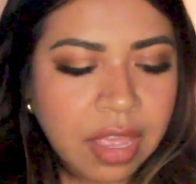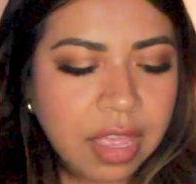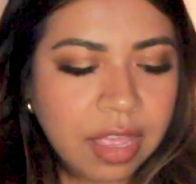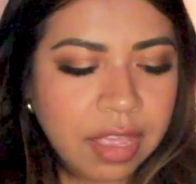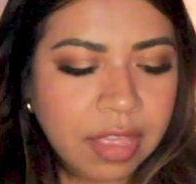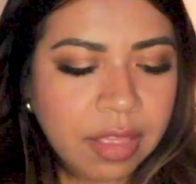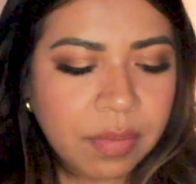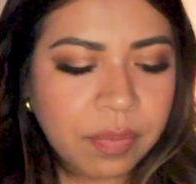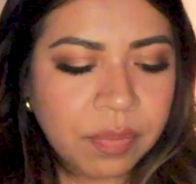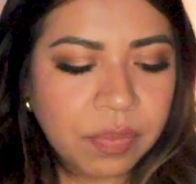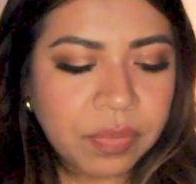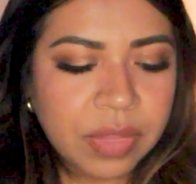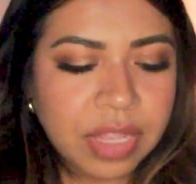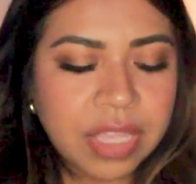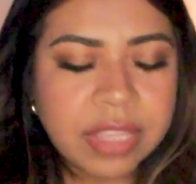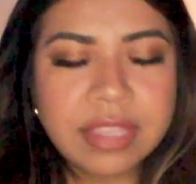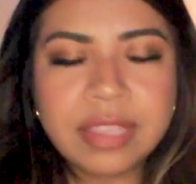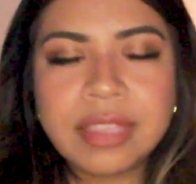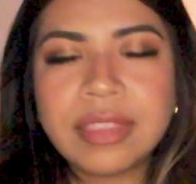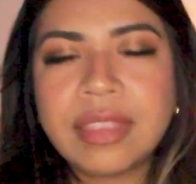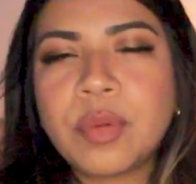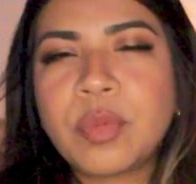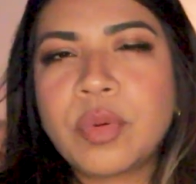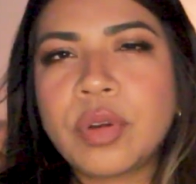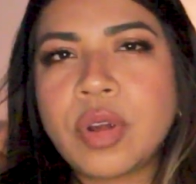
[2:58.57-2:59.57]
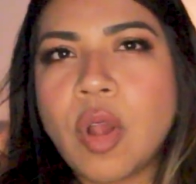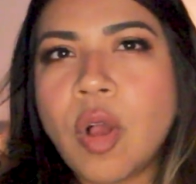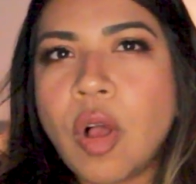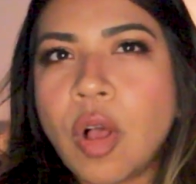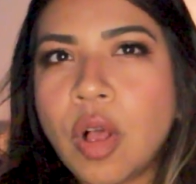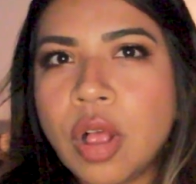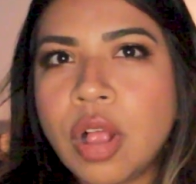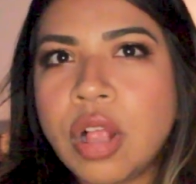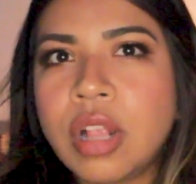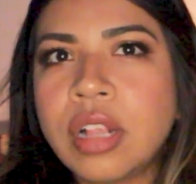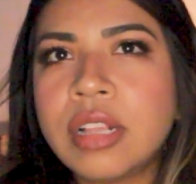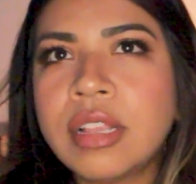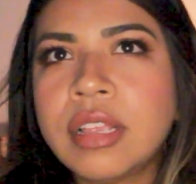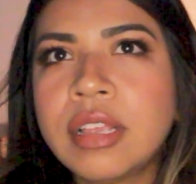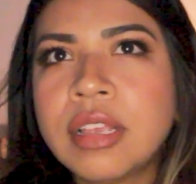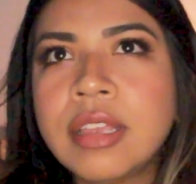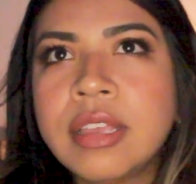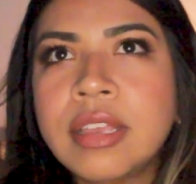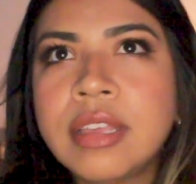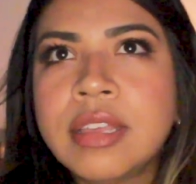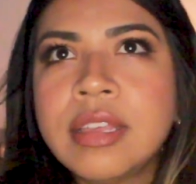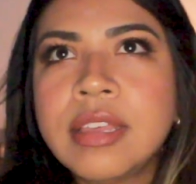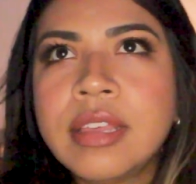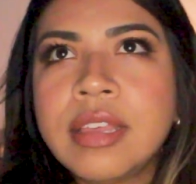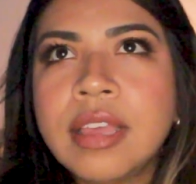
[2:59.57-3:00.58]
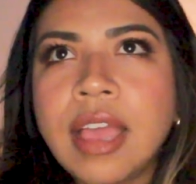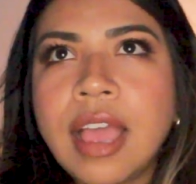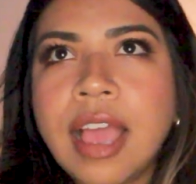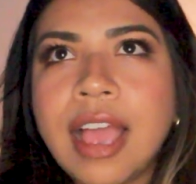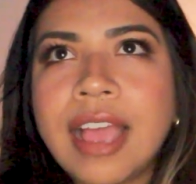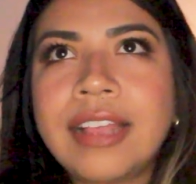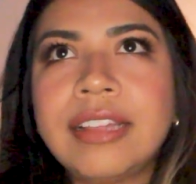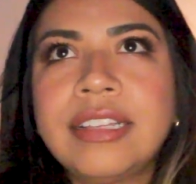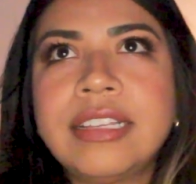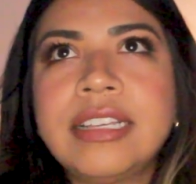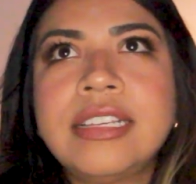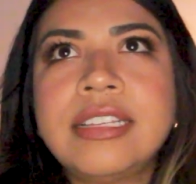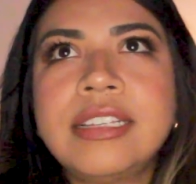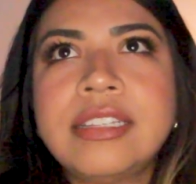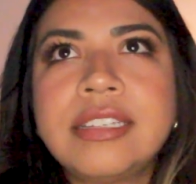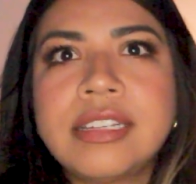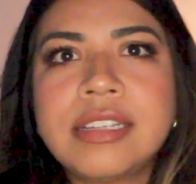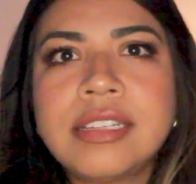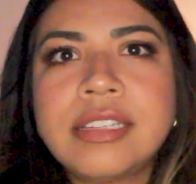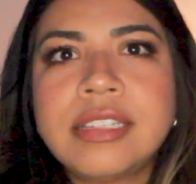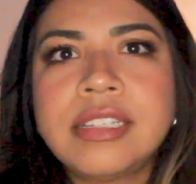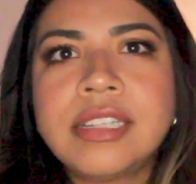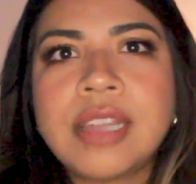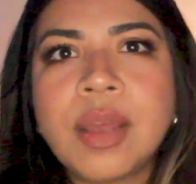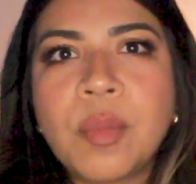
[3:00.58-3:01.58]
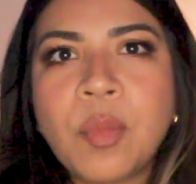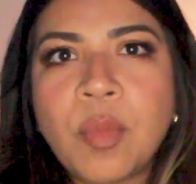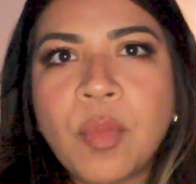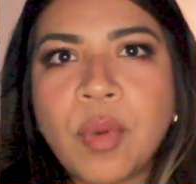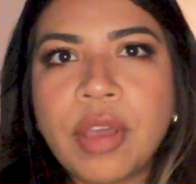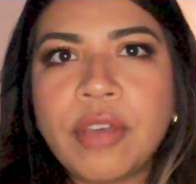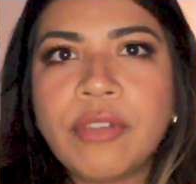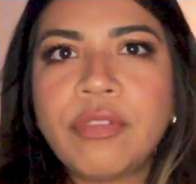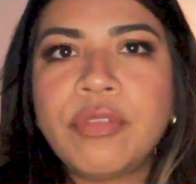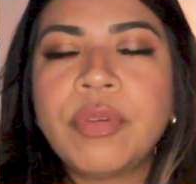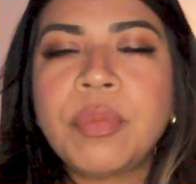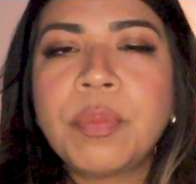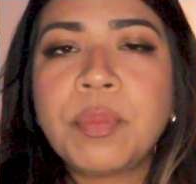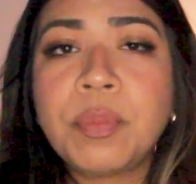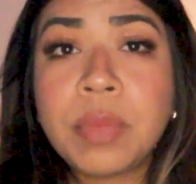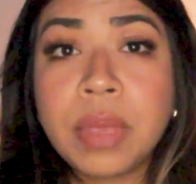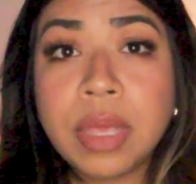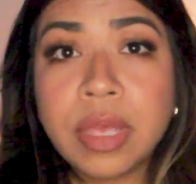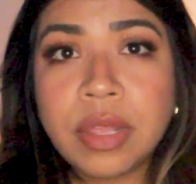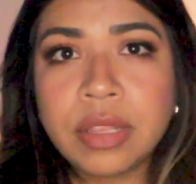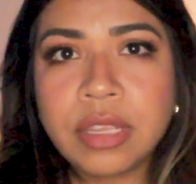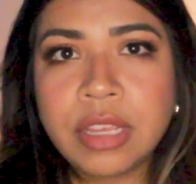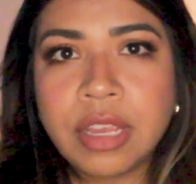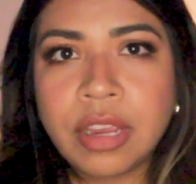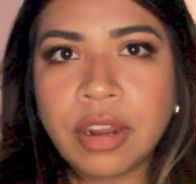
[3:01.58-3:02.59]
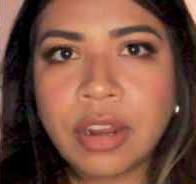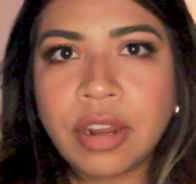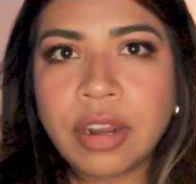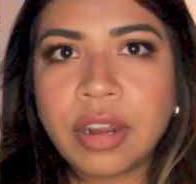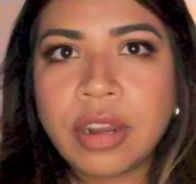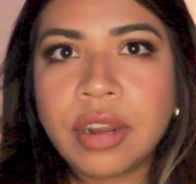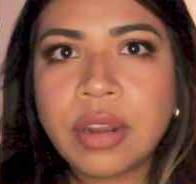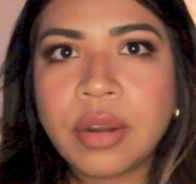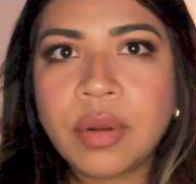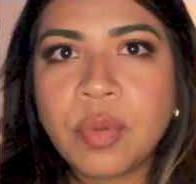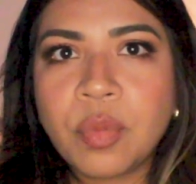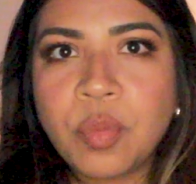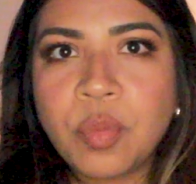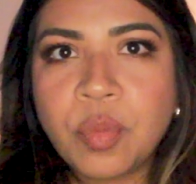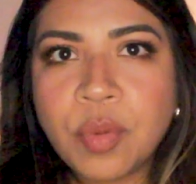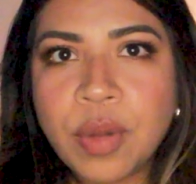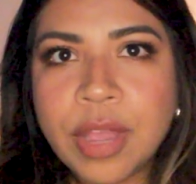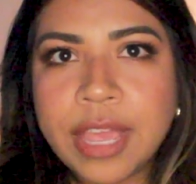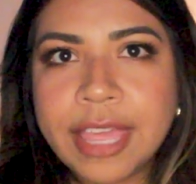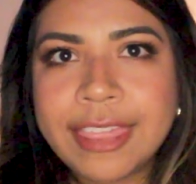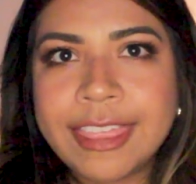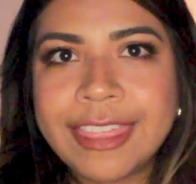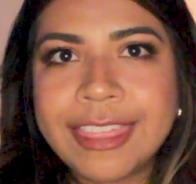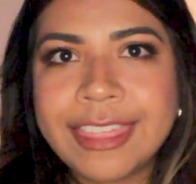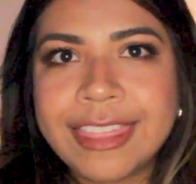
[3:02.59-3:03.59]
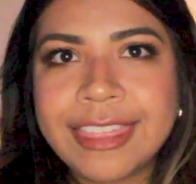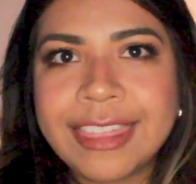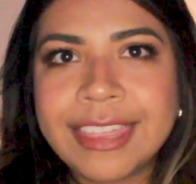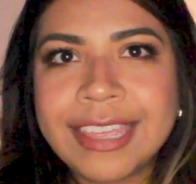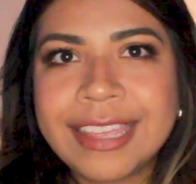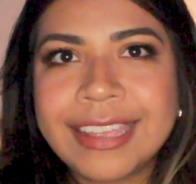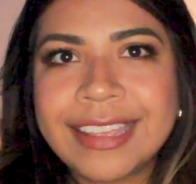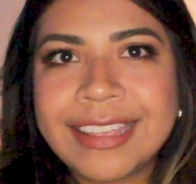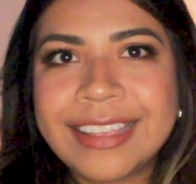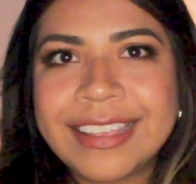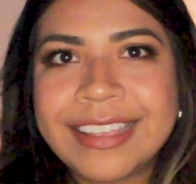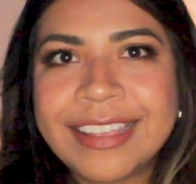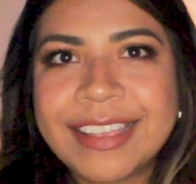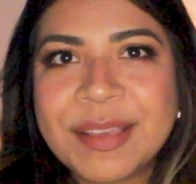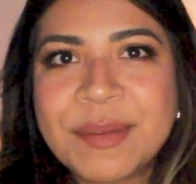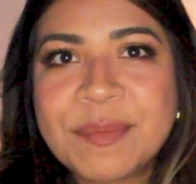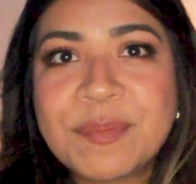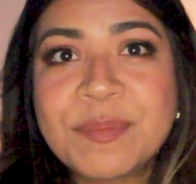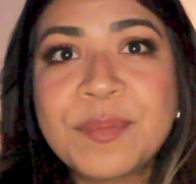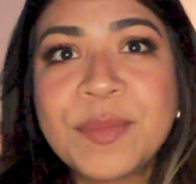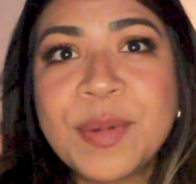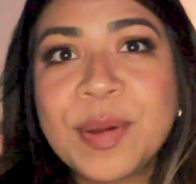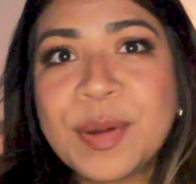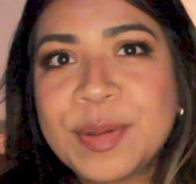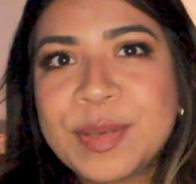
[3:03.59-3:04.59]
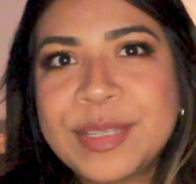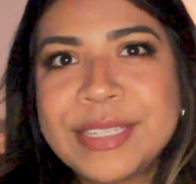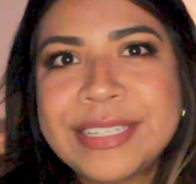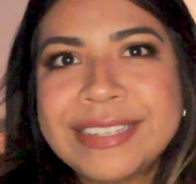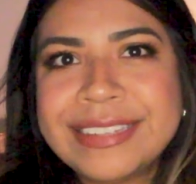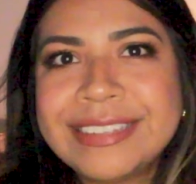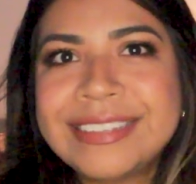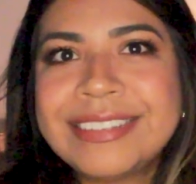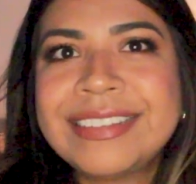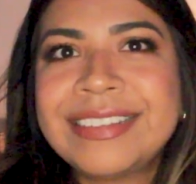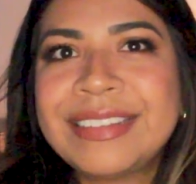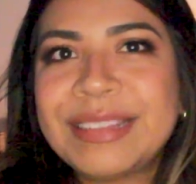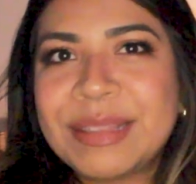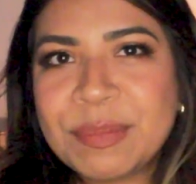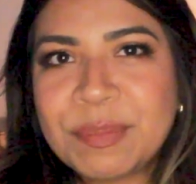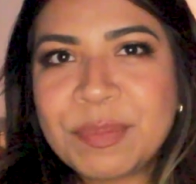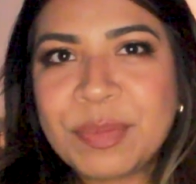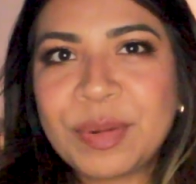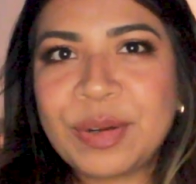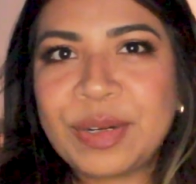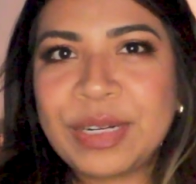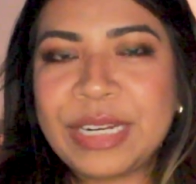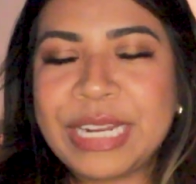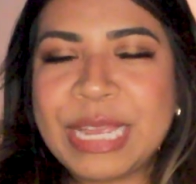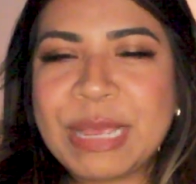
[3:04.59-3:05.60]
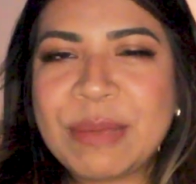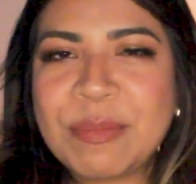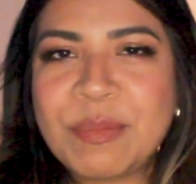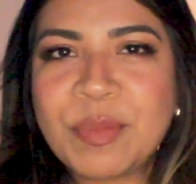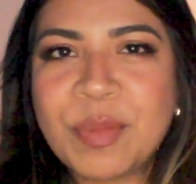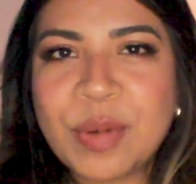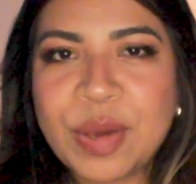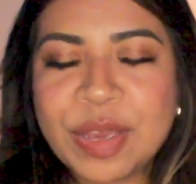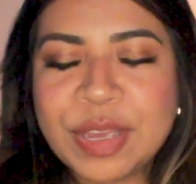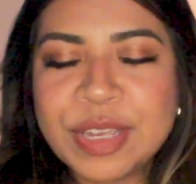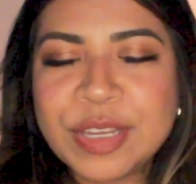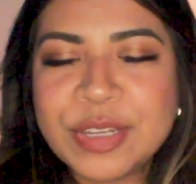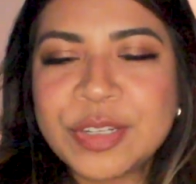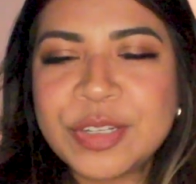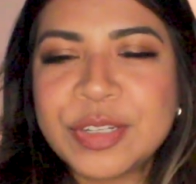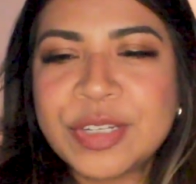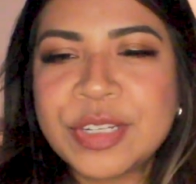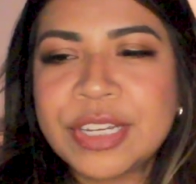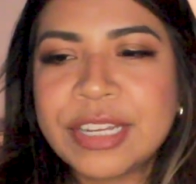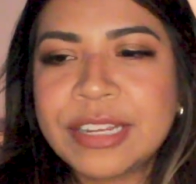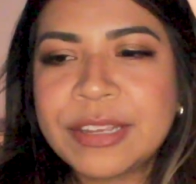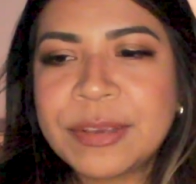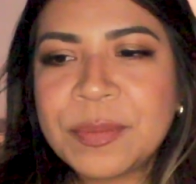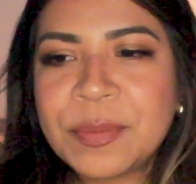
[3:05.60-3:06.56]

I think that we're all at least somewhat familiar with Moses and the burning bush.